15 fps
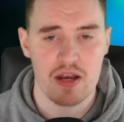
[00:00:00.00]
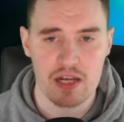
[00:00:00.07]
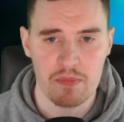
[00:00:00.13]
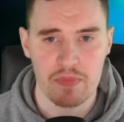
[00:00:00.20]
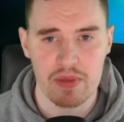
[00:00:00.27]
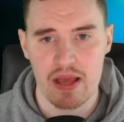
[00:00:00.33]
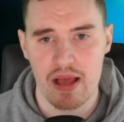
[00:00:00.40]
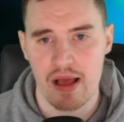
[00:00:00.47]
can
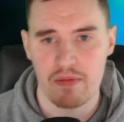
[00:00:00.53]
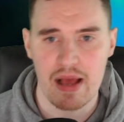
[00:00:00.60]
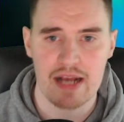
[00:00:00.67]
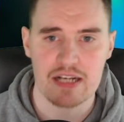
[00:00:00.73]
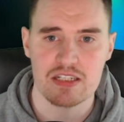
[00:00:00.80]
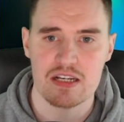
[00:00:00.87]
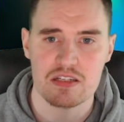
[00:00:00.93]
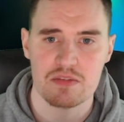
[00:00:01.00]
be
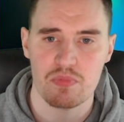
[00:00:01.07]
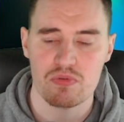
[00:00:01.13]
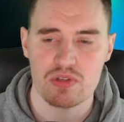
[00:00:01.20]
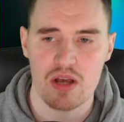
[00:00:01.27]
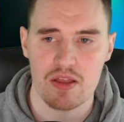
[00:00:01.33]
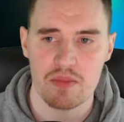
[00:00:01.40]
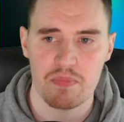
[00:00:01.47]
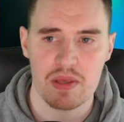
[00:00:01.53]
accessible to
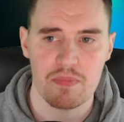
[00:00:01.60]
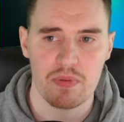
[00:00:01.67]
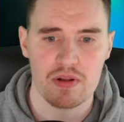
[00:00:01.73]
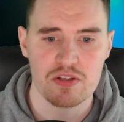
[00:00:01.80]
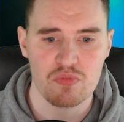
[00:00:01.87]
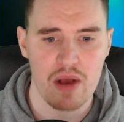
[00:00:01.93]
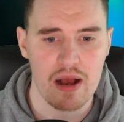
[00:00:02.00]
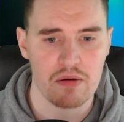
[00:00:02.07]
other people
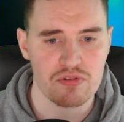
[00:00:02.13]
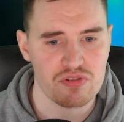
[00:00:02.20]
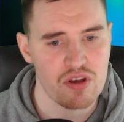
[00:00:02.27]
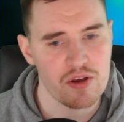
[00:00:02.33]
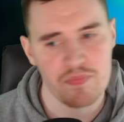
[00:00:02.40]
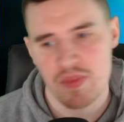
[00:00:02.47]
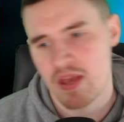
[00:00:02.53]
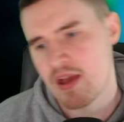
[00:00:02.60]
as well.
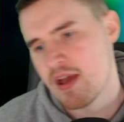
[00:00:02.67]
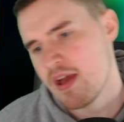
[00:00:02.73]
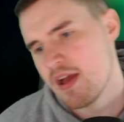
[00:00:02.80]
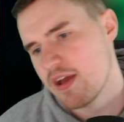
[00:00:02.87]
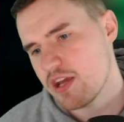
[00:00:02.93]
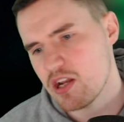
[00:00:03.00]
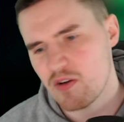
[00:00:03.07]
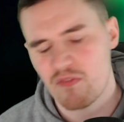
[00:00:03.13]
So,
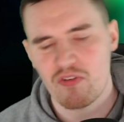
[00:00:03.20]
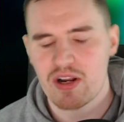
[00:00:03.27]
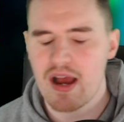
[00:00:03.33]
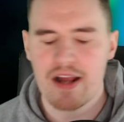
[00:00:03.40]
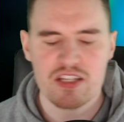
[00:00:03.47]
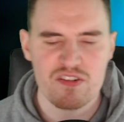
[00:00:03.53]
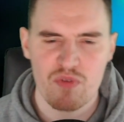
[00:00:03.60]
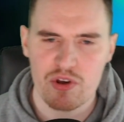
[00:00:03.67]
you know,
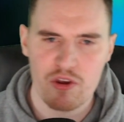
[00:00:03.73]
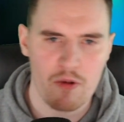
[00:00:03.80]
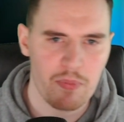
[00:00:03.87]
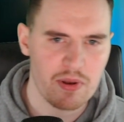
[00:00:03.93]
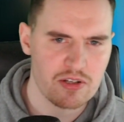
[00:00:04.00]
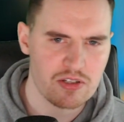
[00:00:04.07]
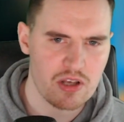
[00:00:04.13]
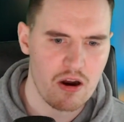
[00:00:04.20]
regardless of what your
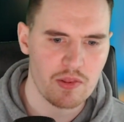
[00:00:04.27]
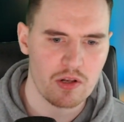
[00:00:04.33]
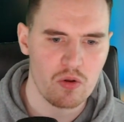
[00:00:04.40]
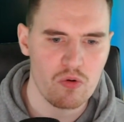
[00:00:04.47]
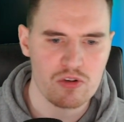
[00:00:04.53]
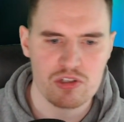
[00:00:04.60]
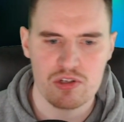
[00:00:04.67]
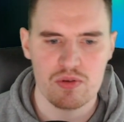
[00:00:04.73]
opinions are on the
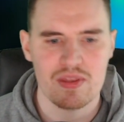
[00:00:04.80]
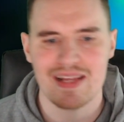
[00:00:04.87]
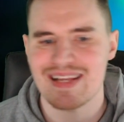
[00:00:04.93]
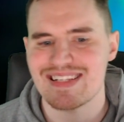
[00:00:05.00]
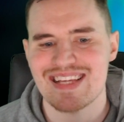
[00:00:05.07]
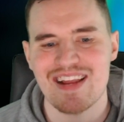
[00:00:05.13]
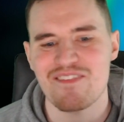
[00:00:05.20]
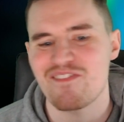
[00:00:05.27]
lawsuit, they need
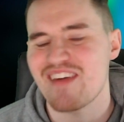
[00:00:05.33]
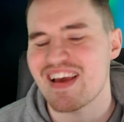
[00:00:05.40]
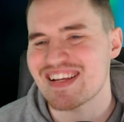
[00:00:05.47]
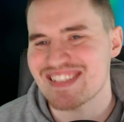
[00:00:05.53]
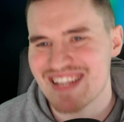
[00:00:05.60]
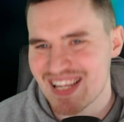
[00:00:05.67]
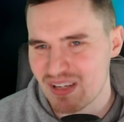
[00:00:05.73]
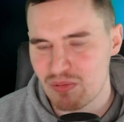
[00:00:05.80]
to get it
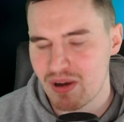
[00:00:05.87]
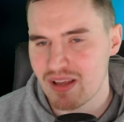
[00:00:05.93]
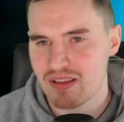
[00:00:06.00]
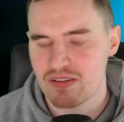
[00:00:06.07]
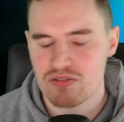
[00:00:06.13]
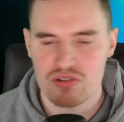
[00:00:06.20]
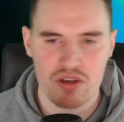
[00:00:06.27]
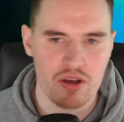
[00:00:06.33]
fixed anyway.
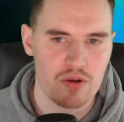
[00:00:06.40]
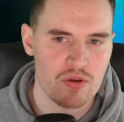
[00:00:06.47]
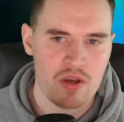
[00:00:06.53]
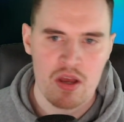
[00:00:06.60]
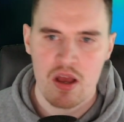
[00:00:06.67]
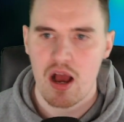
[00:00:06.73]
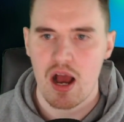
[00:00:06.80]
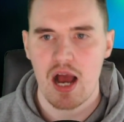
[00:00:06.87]
So
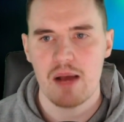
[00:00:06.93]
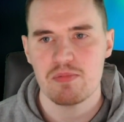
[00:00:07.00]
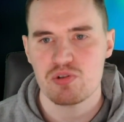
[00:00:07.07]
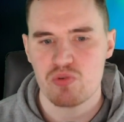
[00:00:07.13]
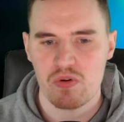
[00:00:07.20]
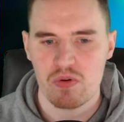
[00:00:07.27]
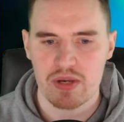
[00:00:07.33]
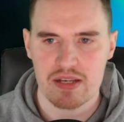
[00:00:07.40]
I'm
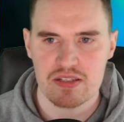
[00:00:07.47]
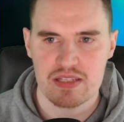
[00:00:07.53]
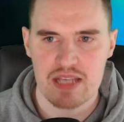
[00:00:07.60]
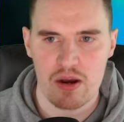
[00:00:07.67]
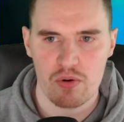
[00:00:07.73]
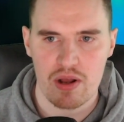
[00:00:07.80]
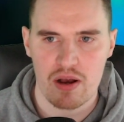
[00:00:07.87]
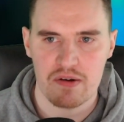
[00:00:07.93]
sure it'll get
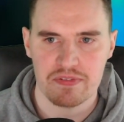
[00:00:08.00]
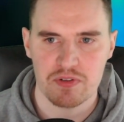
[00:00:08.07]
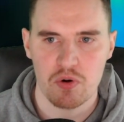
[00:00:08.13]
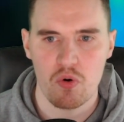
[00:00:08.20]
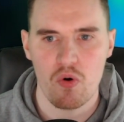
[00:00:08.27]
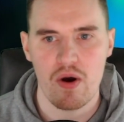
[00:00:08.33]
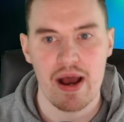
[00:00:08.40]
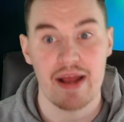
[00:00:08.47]
settled out of
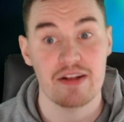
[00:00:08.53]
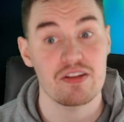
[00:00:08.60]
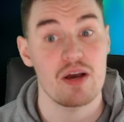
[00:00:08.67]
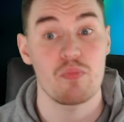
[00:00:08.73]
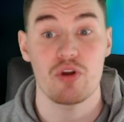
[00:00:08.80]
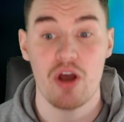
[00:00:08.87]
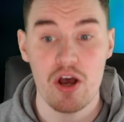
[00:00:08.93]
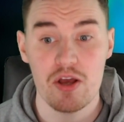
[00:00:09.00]
court, and I
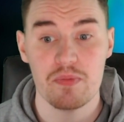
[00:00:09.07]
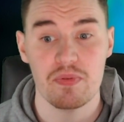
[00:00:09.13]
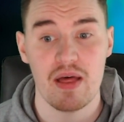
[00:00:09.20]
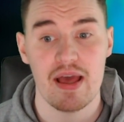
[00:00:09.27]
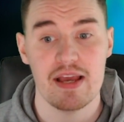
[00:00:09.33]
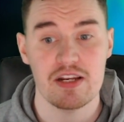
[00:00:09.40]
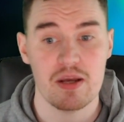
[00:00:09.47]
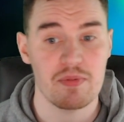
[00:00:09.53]
would hope that
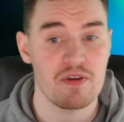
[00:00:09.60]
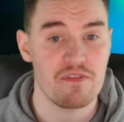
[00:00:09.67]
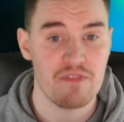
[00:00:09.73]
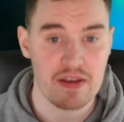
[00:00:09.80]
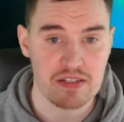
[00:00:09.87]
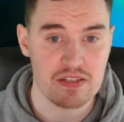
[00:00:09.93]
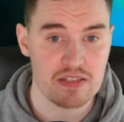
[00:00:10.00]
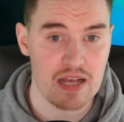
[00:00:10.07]
AEW
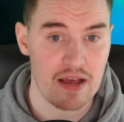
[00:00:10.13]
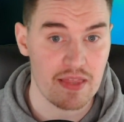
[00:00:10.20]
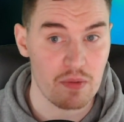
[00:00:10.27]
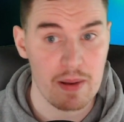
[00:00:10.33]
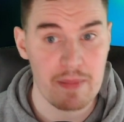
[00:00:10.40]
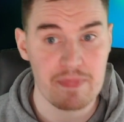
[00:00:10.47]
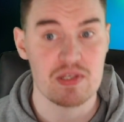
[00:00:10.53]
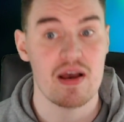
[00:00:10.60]
fixes that on their
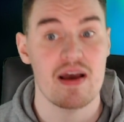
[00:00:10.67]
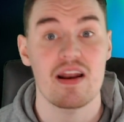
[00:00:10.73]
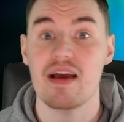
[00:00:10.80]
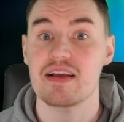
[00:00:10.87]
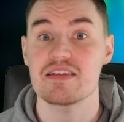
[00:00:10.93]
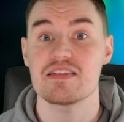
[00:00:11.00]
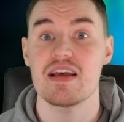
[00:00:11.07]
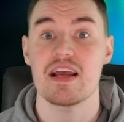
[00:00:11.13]
website. And
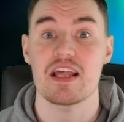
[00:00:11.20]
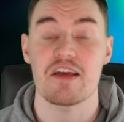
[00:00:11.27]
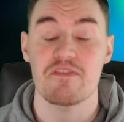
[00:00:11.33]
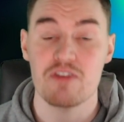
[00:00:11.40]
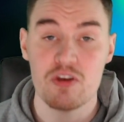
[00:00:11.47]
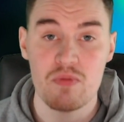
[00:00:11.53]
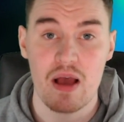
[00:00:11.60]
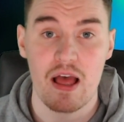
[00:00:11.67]
like I said, if
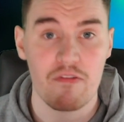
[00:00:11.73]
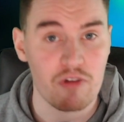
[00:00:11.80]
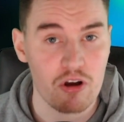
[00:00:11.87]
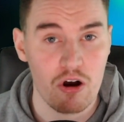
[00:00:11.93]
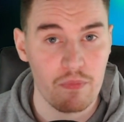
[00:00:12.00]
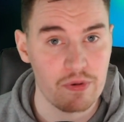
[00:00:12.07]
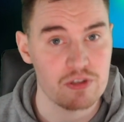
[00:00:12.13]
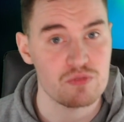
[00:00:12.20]
you have a
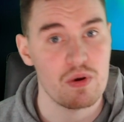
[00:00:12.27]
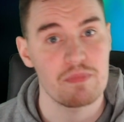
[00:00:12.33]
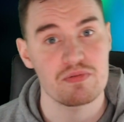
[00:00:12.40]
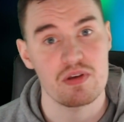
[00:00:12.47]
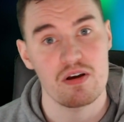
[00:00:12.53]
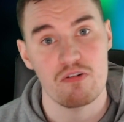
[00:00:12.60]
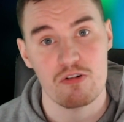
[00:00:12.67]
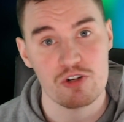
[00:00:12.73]
commerce
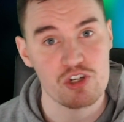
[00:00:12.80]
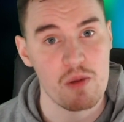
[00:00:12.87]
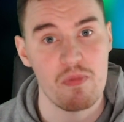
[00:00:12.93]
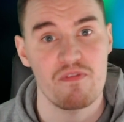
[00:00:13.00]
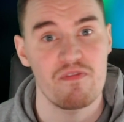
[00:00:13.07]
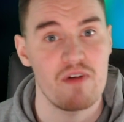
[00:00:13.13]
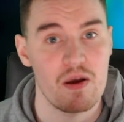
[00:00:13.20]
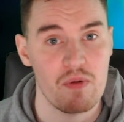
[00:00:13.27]
website or a
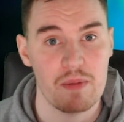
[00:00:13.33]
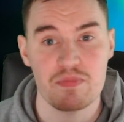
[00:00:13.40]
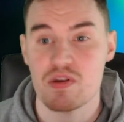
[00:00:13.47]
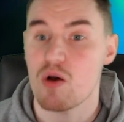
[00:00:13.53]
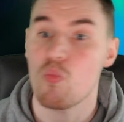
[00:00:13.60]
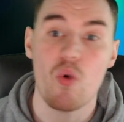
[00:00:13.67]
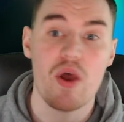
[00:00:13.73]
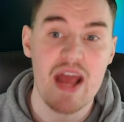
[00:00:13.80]
Shopify website,
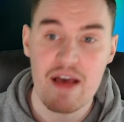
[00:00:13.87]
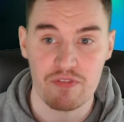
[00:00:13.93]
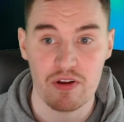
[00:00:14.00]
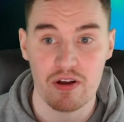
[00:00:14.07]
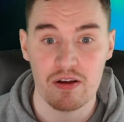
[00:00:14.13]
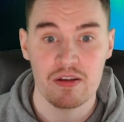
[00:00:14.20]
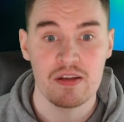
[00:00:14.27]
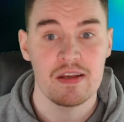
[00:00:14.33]

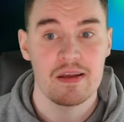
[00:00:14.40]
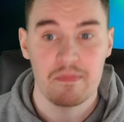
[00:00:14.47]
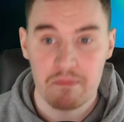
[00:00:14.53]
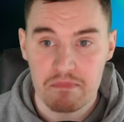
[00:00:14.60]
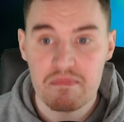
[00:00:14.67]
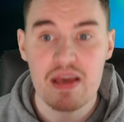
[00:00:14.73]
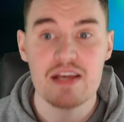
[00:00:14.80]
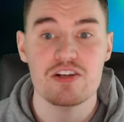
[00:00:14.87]
whatever,
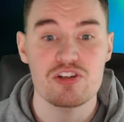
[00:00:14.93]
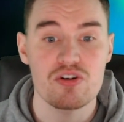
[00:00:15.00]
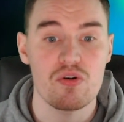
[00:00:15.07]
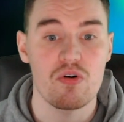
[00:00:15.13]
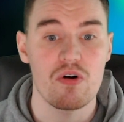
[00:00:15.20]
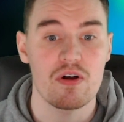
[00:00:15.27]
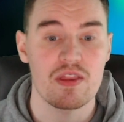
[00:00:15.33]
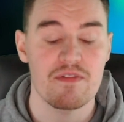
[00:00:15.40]
make
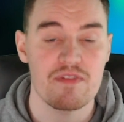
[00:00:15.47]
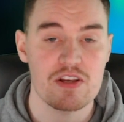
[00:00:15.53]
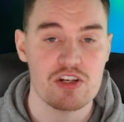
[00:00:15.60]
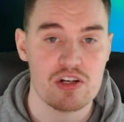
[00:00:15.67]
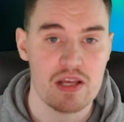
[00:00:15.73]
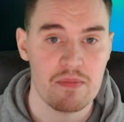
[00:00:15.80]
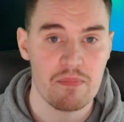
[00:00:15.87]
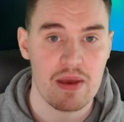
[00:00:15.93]
sure that
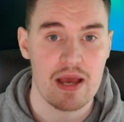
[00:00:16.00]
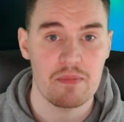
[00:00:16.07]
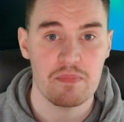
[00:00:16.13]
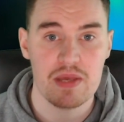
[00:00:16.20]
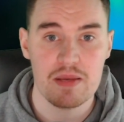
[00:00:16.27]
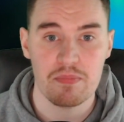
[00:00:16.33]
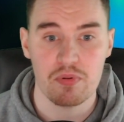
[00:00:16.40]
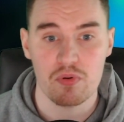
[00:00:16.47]
visually impaired
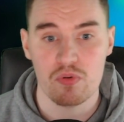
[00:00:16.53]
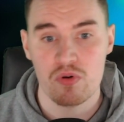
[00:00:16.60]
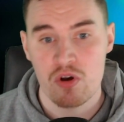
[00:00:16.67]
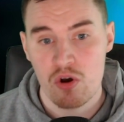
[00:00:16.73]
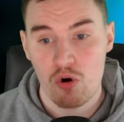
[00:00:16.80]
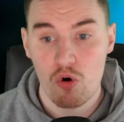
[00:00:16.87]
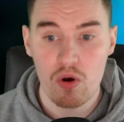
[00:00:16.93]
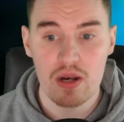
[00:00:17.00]
people
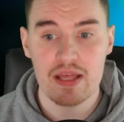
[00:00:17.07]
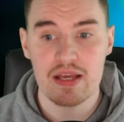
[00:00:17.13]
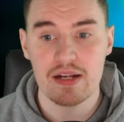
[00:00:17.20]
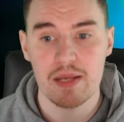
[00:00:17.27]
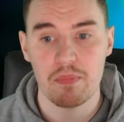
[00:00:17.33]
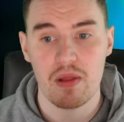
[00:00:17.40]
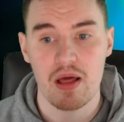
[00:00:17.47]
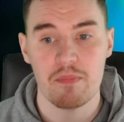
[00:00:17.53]
or
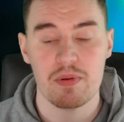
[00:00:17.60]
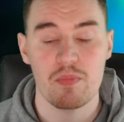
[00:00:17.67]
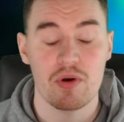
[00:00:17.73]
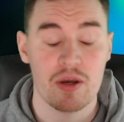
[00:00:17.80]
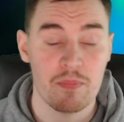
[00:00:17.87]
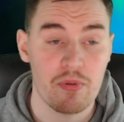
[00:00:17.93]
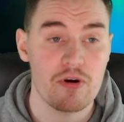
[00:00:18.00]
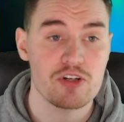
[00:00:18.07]
legally blind people
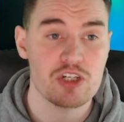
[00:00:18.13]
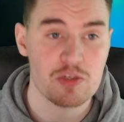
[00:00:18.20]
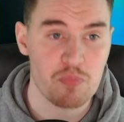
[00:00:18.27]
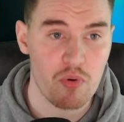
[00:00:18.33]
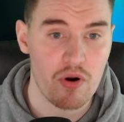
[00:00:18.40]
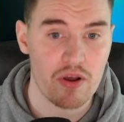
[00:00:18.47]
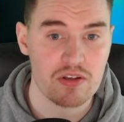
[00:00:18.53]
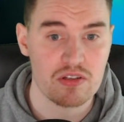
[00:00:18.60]
can purchase
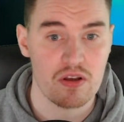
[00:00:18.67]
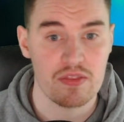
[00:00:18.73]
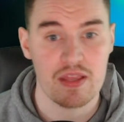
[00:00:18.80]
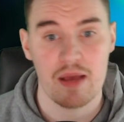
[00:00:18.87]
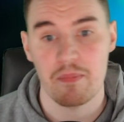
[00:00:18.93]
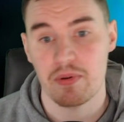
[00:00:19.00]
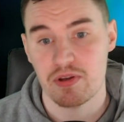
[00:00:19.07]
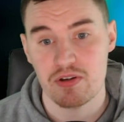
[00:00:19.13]
products on
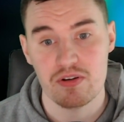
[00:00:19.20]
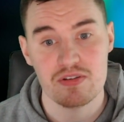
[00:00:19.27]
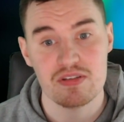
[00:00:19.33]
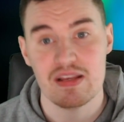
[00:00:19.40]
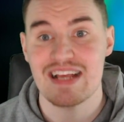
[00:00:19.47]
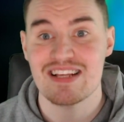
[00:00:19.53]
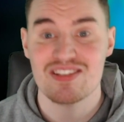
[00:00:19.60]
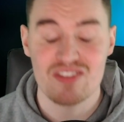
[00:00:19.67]
there, because
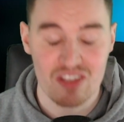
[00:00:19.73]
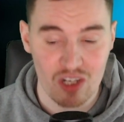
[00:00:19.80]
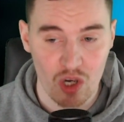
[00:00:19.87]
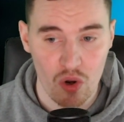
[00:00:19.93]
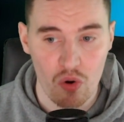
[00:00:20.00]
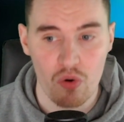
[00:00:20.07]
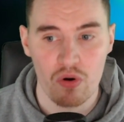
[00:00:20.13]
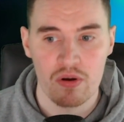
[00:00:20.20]
it's the
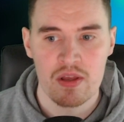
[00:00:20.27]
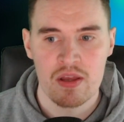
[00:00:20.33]
law.